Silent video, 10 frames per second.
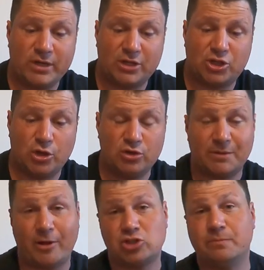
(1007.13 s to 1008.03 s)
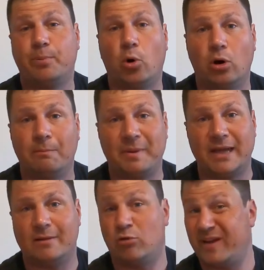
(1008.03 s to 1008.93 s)
you choose the most important
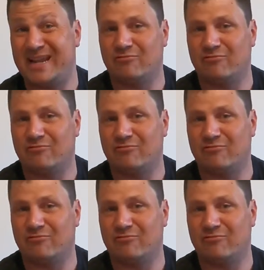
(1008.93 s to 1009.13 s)
bit with any